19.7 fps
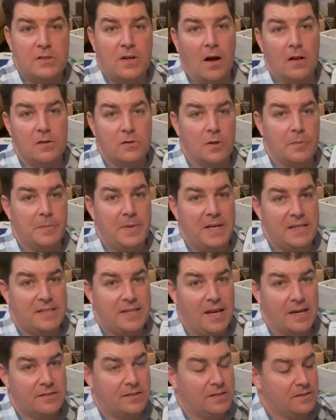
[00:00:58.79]
console I'm gonna
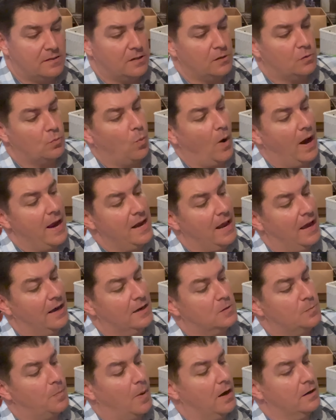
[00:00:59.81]
test is this white
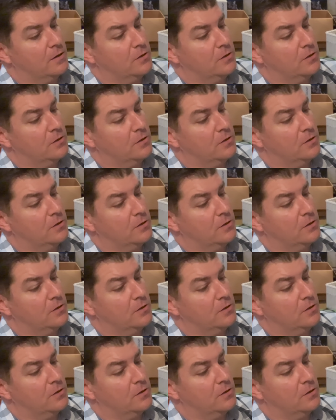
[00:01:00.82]
Xbox